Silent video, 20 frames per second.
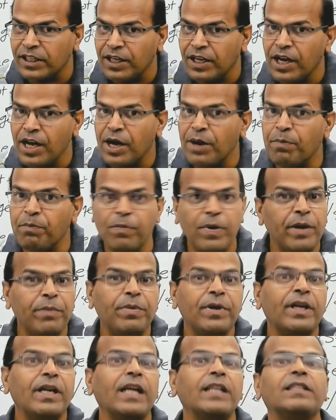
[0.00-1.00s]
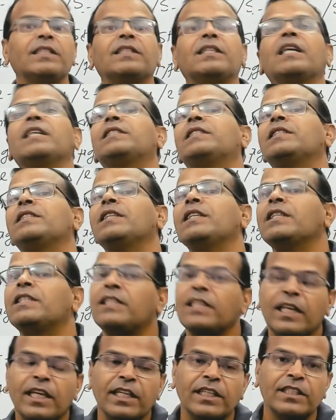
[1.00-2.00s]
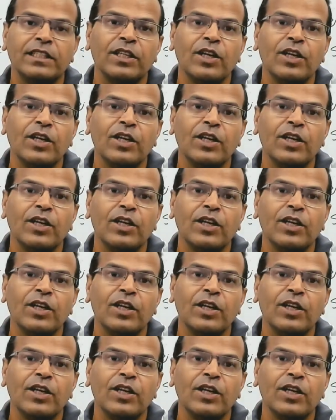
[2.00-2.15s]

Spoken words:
maybe resistance is in series.